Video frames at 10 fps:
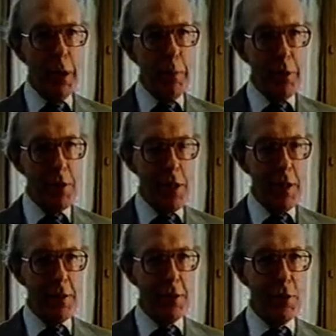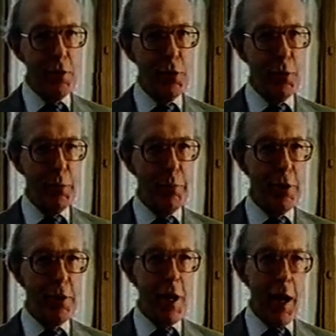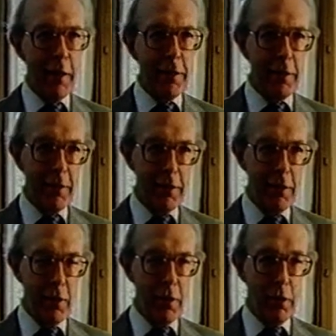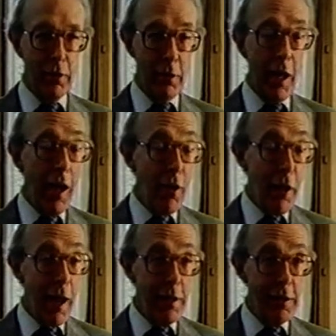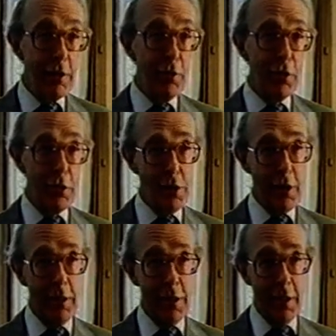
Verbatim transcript: purpose is to protect, now and in the future,